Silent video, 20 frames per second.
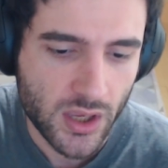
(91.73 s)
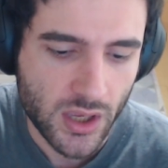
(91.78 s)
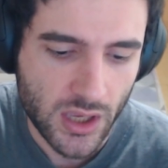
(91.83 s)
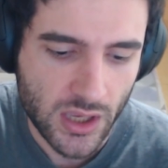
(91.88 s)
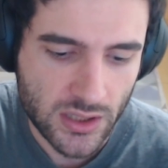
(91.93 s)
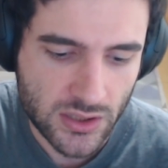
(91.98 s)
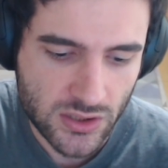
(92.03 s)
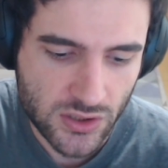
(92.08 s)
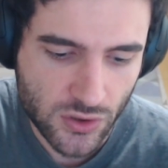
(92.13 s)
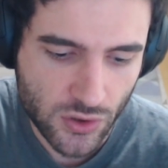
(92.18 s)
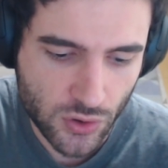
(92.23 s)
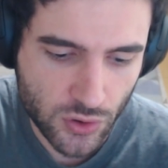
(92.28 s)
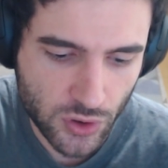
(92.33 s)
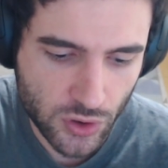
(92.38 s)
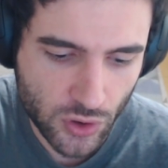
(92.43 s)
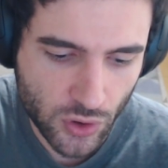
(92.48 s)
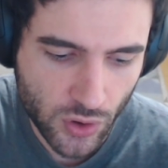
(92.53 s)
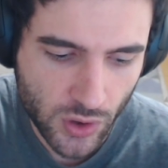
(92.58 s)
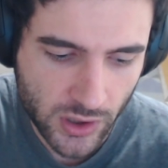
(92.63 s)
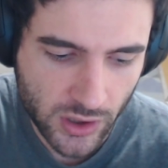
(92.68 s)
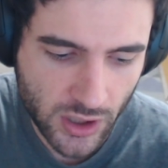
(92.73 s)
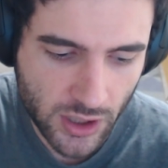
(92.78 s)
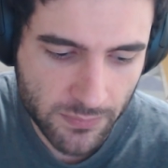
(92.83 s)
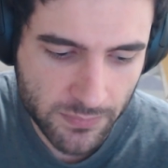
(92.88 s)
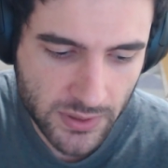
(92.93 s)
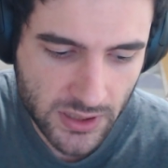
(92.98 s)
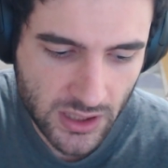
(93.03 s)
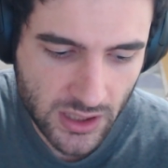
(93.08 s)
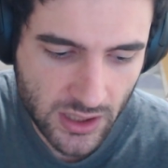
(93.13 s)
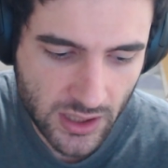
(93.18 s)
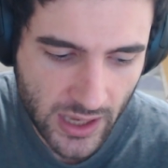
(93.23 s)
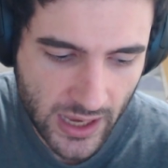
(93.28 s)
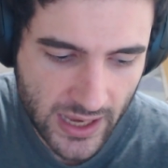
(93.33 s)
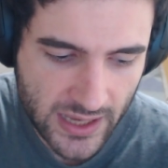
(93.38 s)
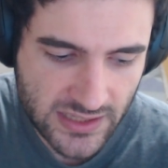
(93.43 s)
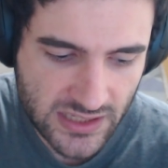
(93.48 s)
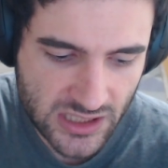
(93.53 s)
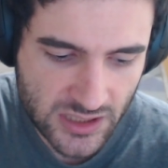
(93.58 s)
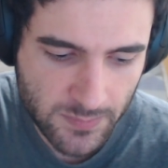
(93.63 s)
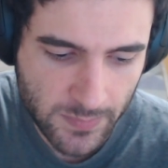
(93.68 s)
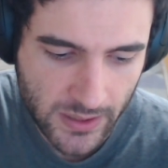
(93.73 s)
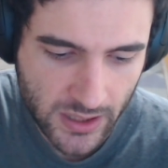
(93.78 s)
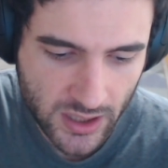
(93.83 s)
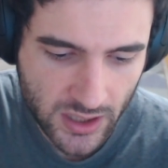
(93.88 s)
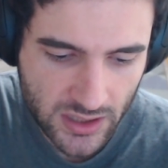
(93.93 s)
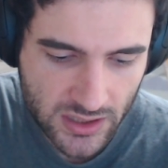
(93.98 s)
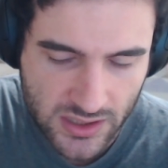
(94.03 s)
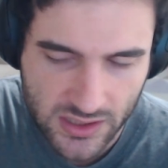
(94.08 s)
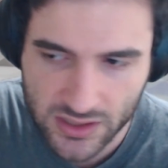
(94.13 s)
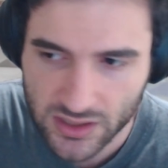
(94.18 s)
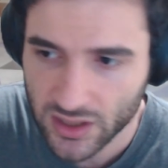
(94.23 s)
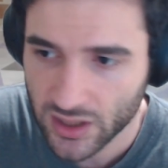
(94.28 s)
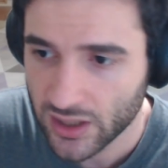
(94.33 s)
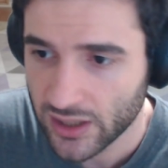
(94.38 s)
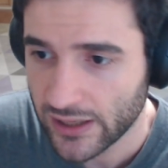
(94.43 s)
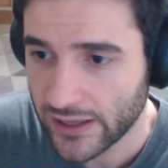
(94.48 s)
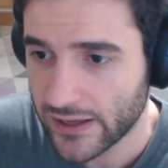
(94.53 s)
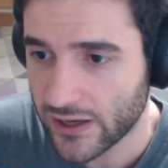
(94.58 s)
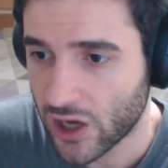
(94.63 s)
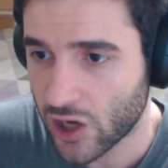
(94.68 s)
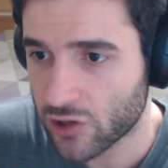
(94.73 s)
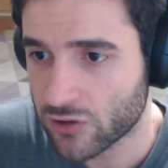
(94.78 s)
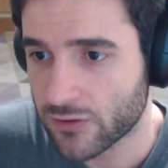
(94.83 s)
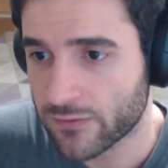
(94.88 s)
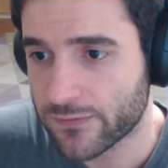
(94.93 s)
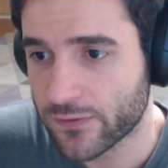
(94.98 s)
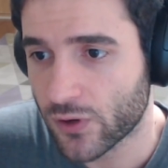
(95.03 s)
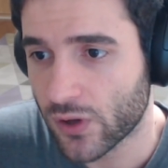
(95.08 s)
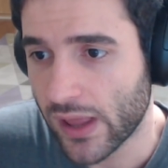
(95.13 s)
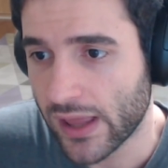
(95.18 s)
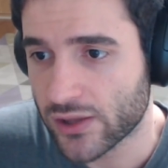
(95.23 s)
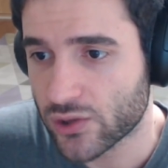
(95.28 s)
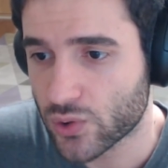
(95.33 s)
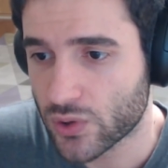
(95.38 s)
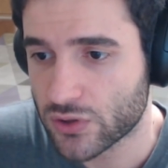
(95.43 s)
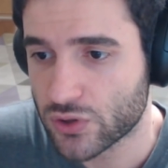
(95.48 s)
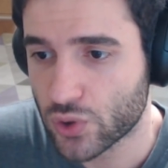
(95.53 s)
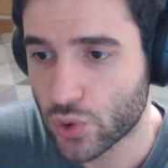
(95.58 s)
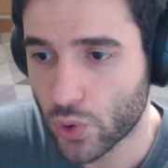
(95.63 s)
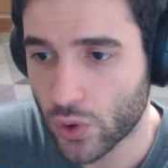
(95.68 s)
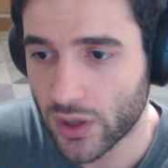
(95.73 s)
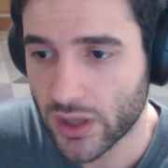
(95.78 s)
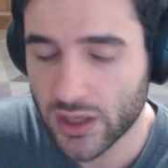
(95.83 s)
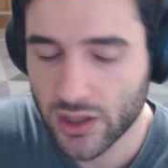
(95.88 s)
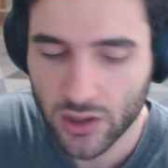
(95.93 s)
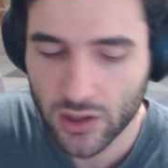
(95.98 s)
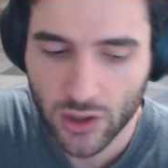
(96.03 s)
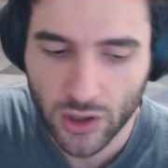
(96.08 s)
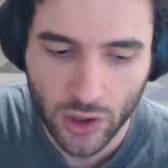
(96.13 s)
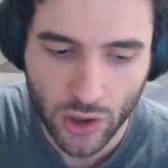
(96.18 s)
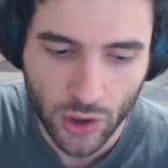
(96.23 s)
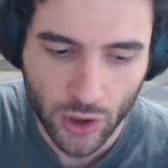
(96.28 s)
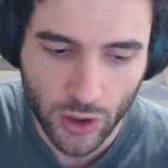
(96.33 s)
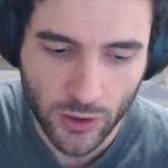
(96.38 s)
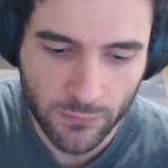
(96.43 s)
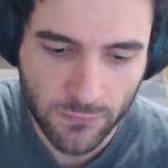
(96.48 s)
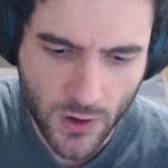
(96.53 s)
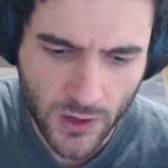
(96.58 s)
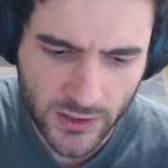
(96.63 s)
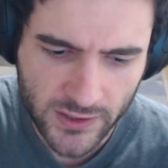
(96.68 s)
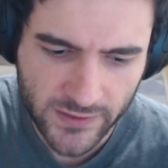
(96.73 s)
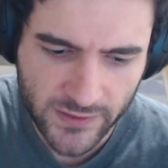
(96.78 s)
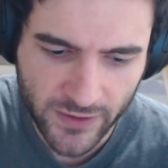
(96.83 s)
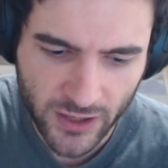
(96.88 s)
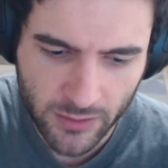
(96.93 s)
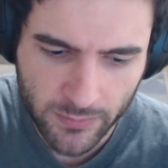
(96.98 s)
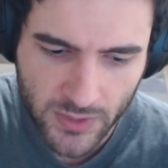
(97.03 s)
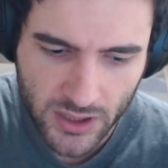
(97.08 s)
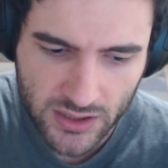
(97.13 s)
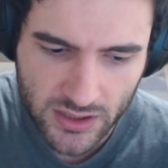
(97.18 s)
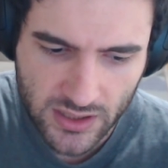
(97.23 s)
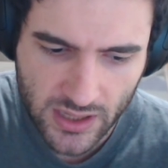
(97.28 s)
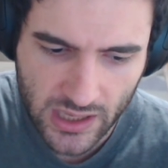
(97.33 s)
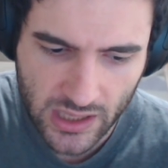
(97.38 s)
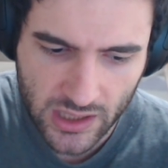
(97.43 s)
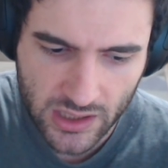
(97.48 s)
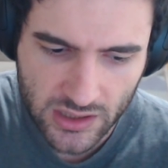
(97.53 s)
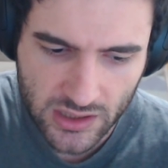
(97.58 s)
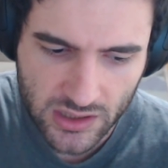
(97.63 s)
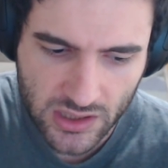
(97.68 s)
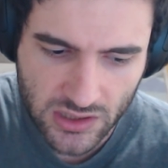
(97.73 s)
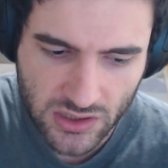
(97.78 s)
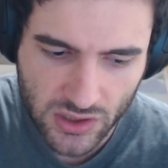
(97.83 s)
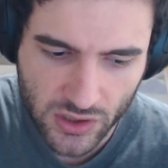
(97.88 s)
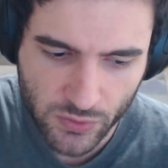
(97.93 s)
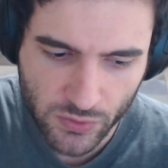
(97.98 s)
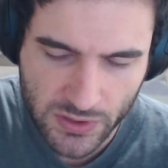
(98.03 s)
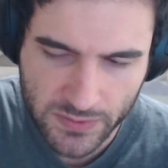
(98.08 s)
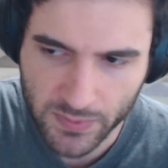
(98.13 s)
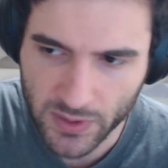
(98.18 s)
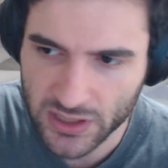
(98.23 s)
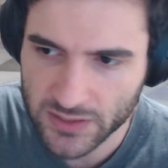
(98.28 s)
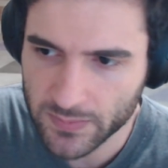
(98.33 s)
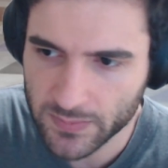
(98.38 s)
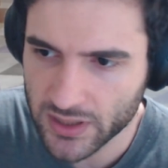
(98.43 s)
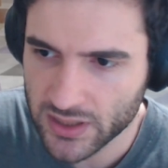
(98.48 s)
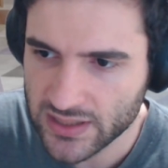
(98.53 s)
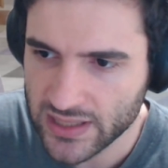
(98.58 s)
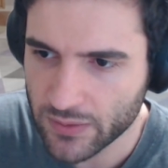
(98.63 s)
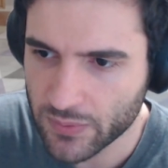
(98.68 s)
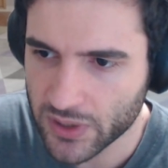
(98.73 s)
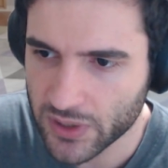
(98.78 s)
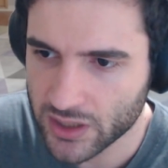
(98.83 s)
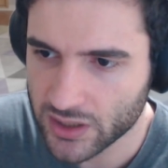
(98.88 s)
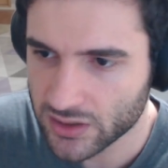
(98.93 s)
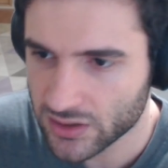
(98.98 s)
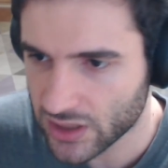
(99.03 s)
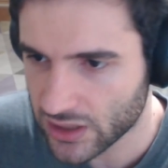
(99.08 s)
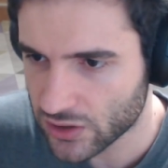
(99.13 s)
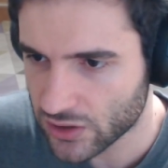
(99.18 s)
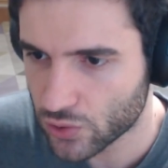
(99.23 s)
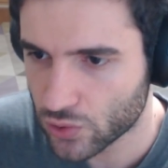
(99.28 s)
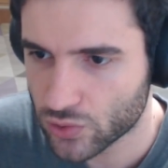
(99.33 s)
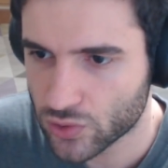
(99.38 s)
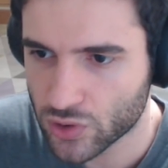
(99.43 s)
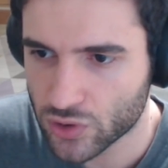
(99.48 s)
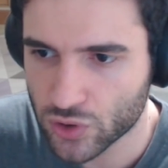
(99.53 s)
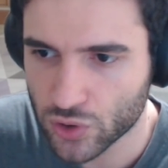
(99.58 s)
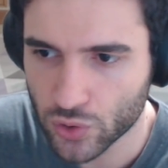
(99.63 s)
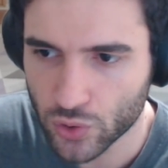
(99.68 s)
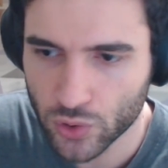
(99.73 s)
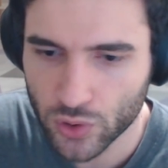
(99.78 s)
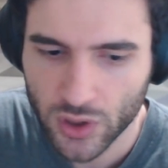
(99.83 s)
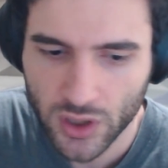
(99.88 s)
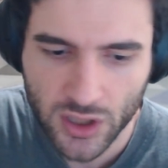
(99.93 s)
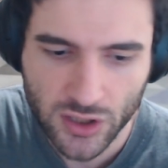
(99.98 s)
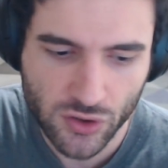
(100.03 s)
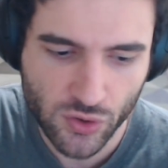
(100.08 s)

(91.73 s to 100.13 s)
And so, our company has experience in kind of the full end-to-end tooling of wallet development. And these are responsibilities that we continue to do.